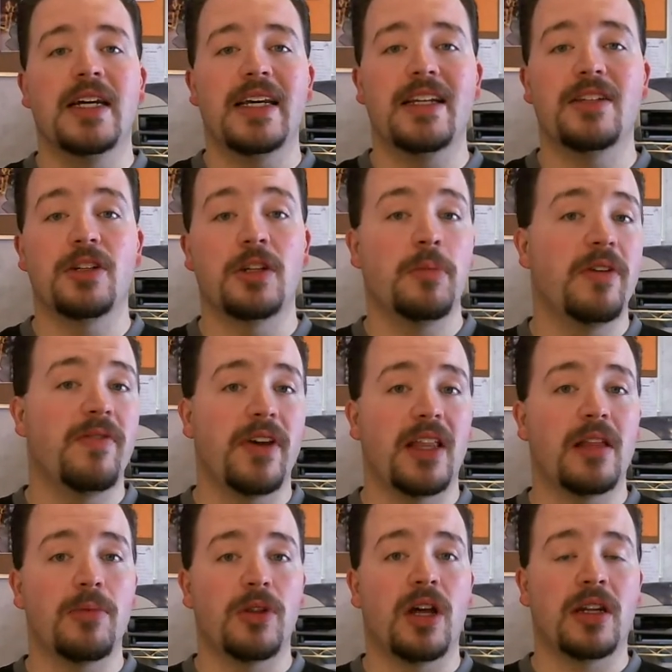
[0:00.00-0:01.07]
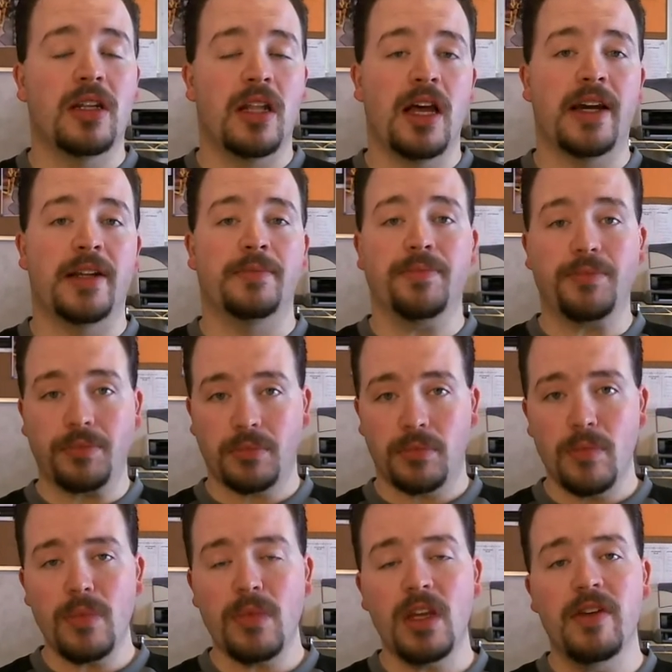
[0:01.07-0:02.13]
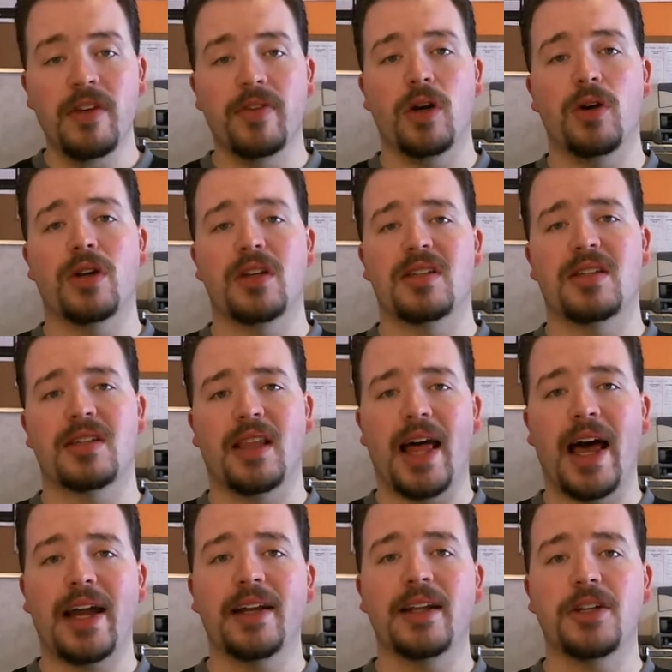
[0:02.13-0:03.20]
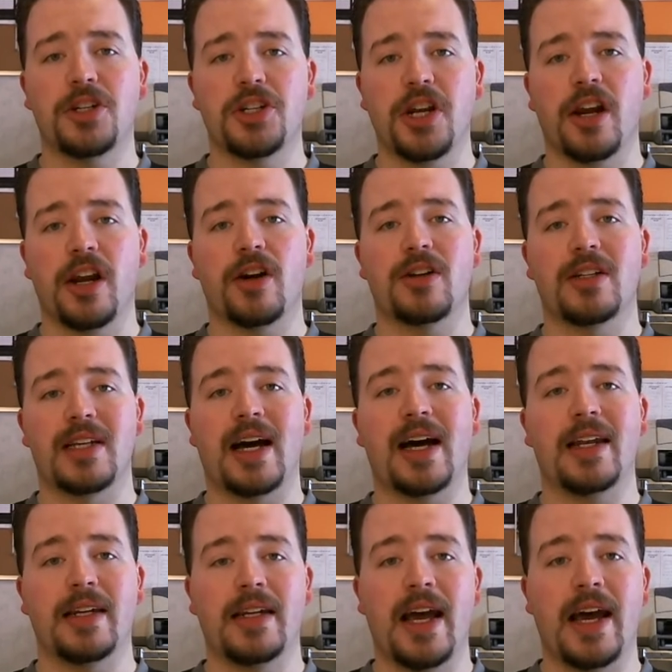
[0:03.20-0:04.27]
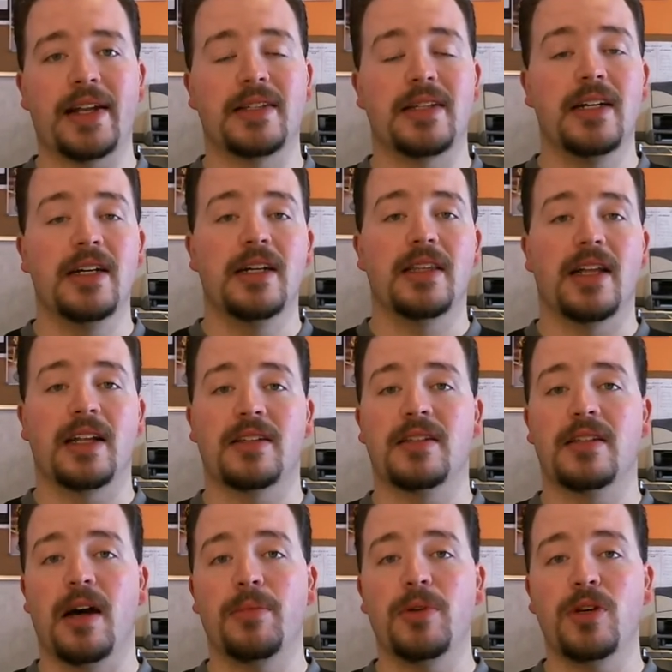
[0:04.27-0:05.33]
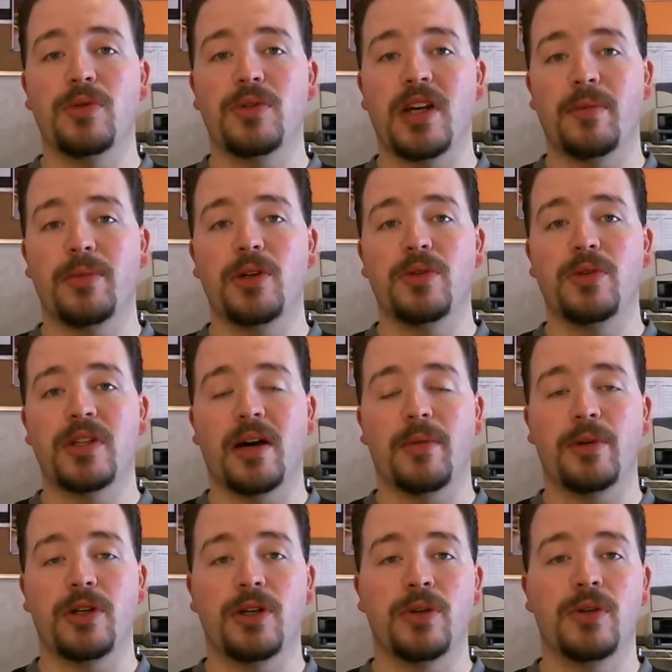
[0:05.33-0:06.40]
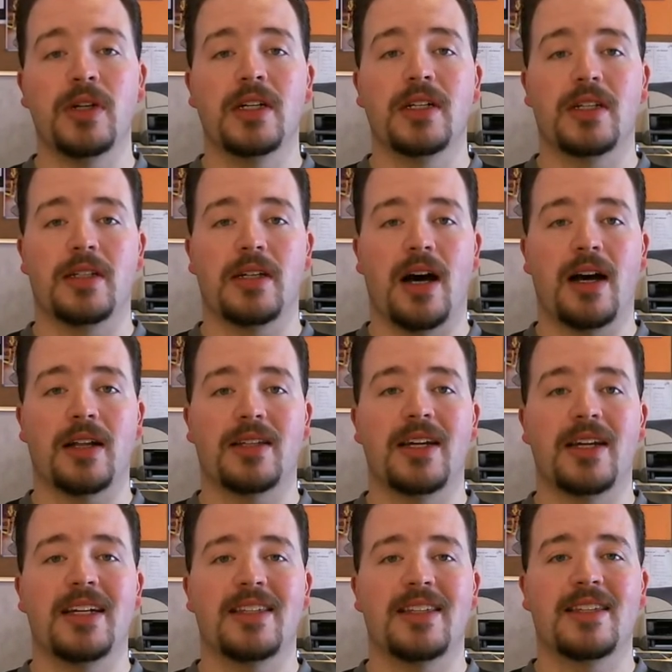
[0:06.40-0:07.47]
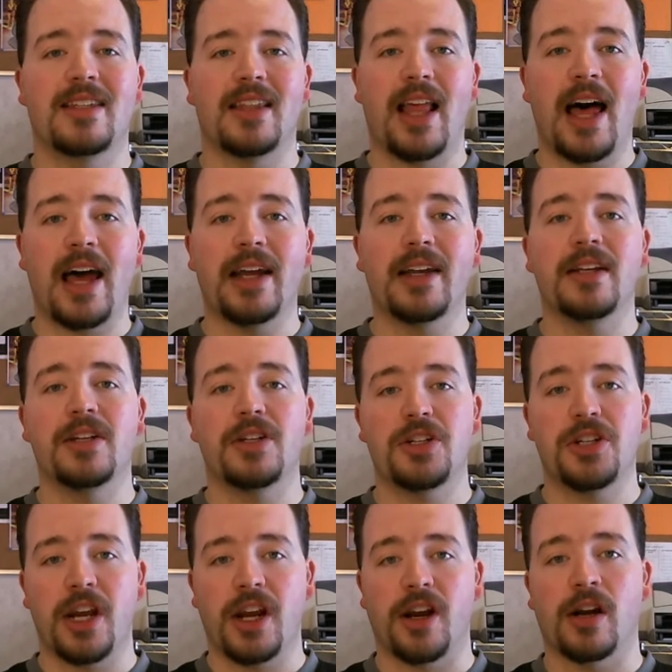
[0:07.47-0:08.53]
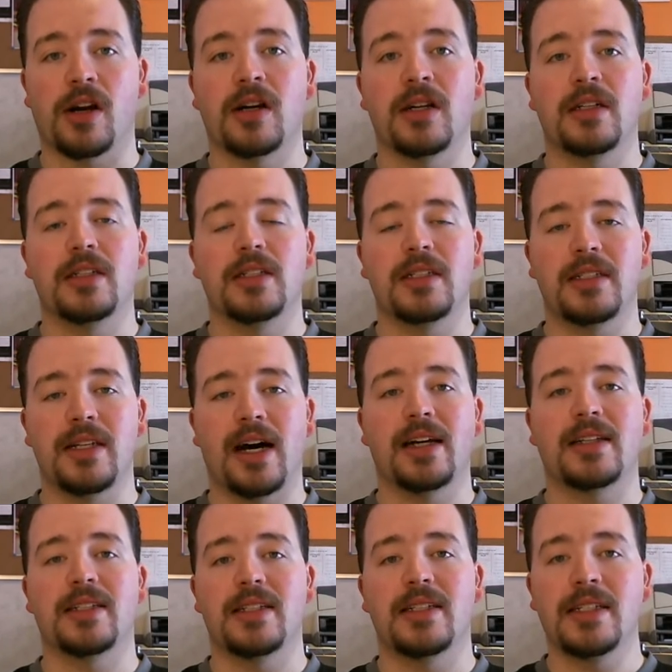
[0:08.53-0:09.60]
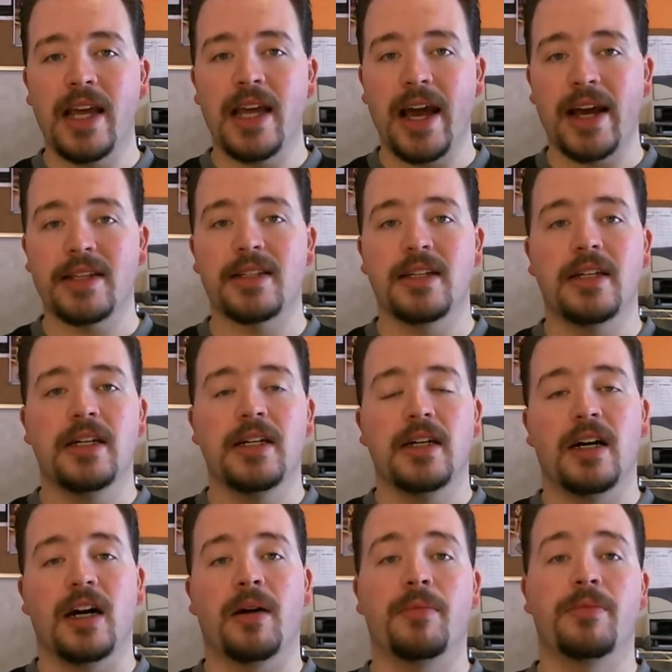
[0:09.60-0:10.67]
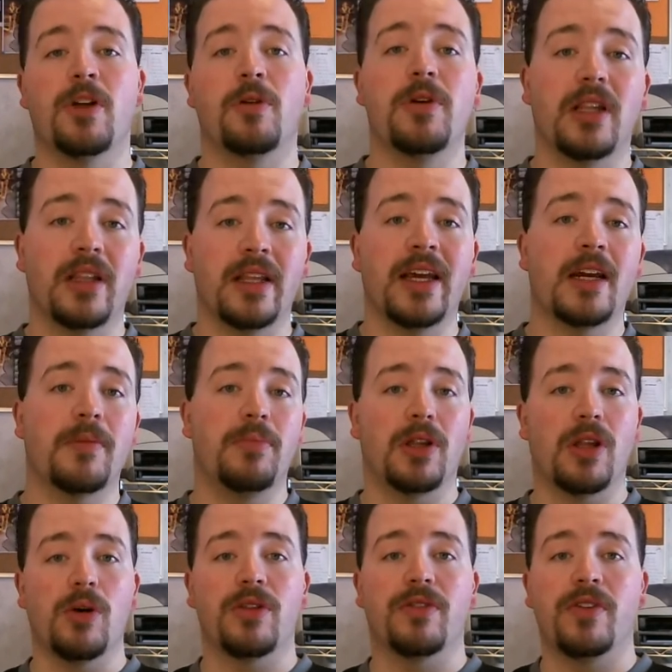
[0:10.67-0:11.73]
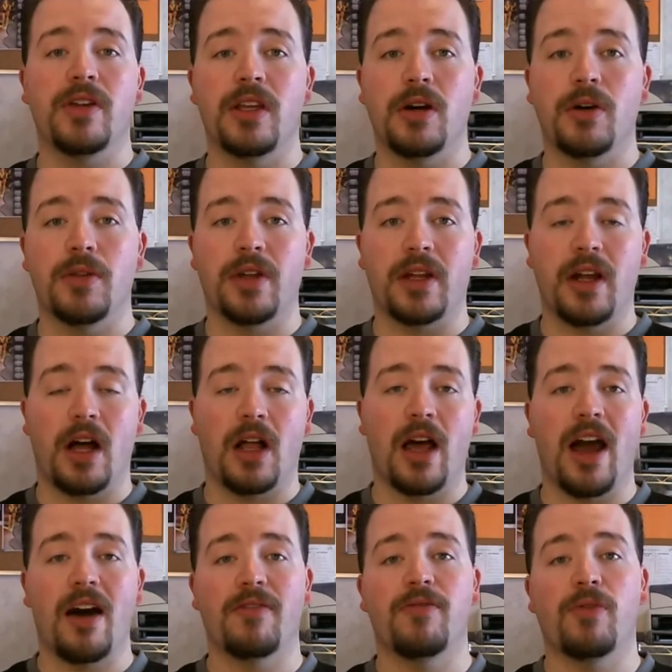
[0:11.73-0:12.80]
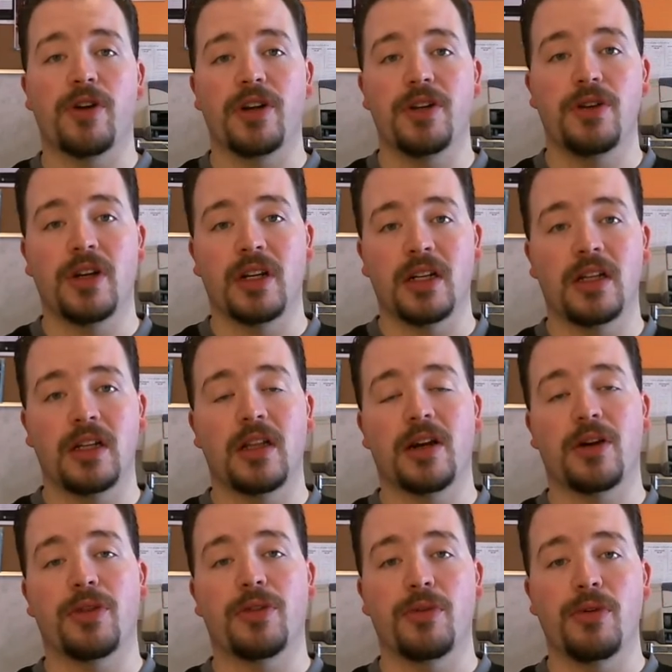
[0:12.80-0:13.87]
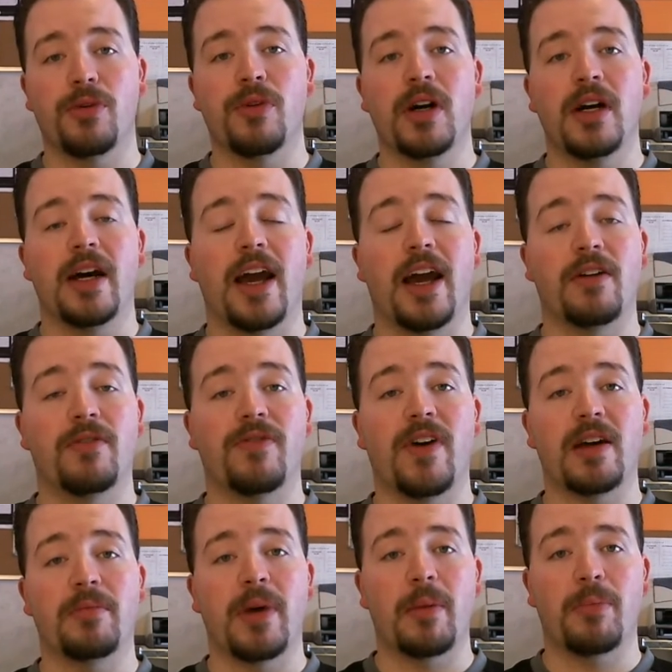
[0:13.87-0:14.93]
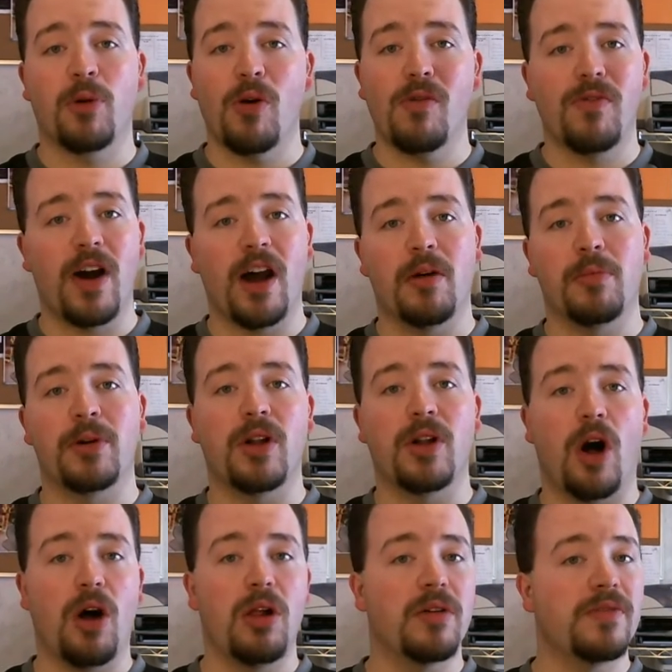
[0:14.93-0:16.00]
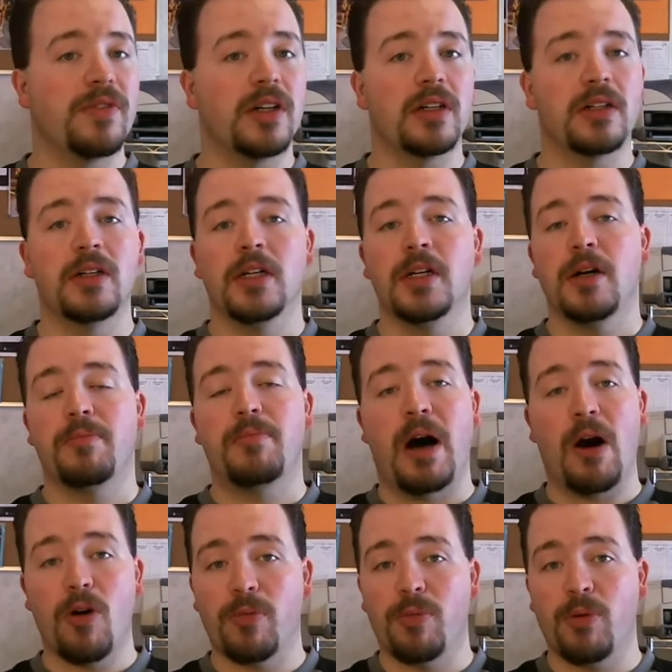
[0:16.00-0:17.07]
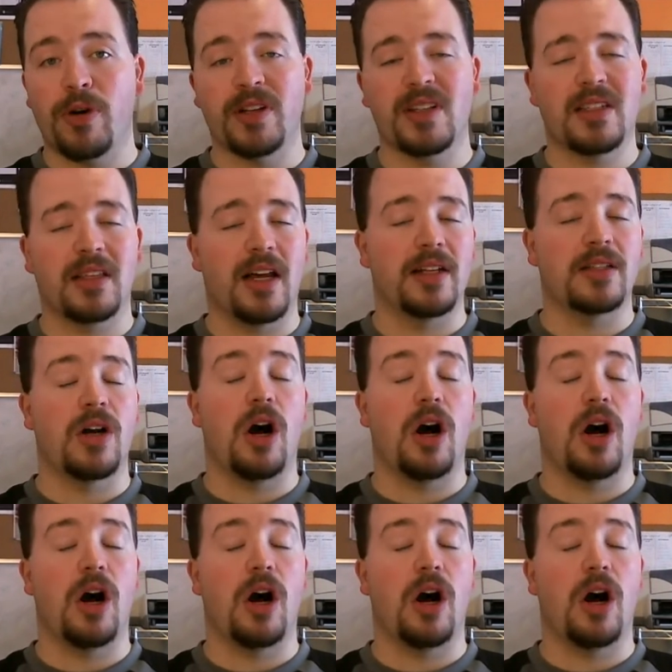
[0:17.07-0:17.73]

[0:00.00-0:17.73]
is going to be available online. If you go to slideshare.net, that's www.slideshare.net. There'll be a link below the video that I'll have for you. You can click through and find my profile, but all of the PowerPoint slides,